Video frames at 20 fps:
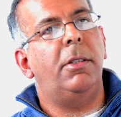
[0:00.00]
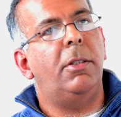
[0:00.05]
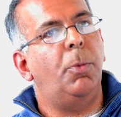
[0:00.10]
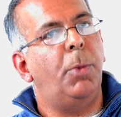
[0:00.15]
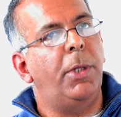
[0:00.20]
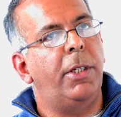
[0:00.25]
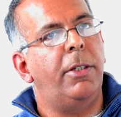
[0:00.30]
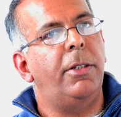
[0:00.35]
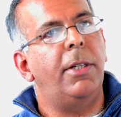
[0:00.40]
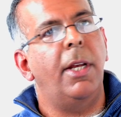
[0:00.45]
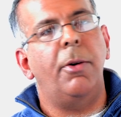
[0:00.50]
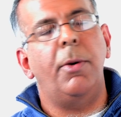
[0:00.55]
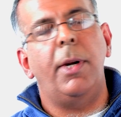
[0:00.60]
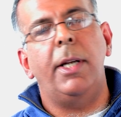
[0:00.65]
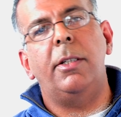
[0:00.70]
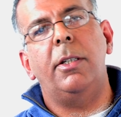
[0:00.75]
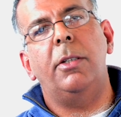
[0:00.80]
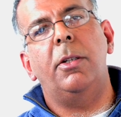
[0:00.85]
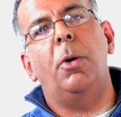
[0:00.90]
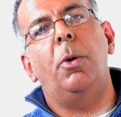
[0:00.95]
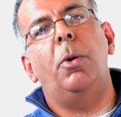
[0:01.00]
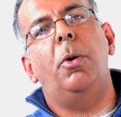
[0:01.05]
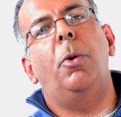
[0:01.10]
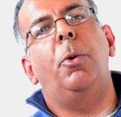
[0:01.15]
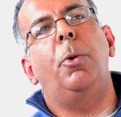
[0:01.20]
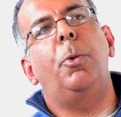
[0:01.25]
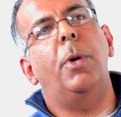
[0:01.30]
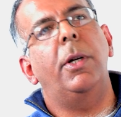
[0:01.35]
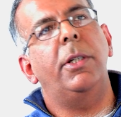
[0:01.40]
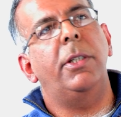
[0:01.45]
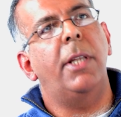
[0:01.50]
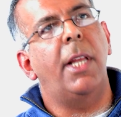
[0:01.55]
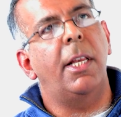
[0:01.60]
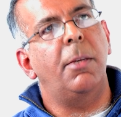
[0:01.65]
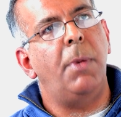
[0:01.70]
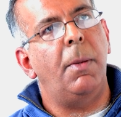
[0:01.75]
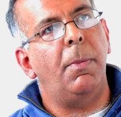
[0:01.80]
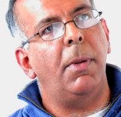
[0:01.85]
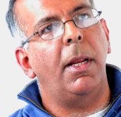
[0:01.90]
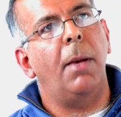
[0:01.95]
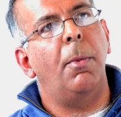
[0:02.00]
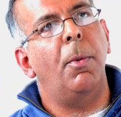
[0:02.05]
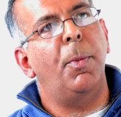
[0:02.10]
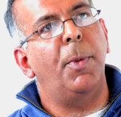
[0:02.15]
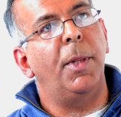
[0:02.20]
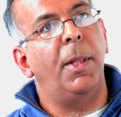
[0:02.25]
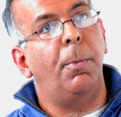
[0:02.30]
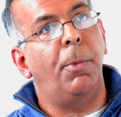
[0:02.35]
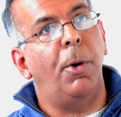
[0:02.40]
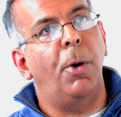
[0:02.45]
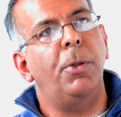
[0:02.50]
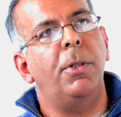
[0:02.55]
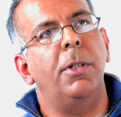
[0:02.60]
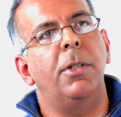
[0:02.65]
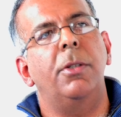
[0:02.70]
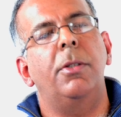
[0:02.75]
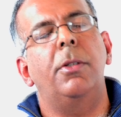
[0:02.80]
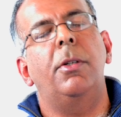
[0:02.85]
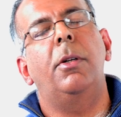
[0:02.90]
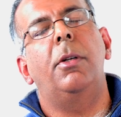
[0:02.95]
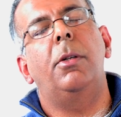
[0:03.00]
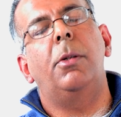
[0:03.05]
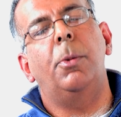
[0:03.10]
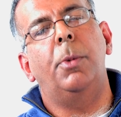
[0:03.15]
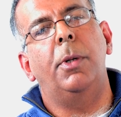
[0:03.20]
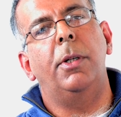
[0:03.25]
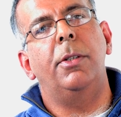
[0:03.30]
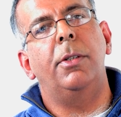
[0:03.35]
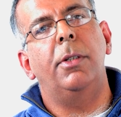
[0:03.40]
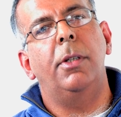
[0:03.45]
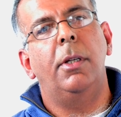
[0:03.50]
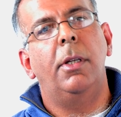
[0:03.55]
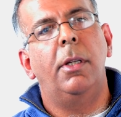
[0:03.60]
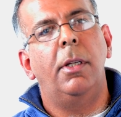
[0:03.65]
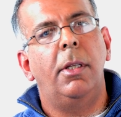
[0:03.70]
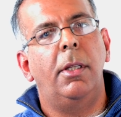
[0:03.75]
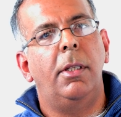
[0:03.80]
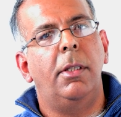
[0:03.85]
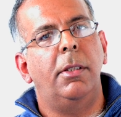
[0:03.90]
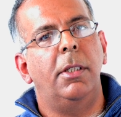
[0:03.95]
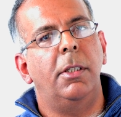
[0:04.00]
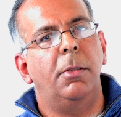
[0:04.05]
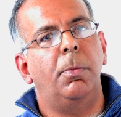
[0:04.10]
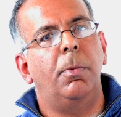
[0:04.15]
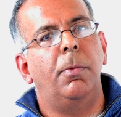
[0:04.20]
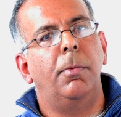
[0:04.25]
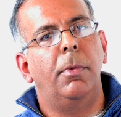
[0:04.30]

which generates its own question as people come up with approaches towards this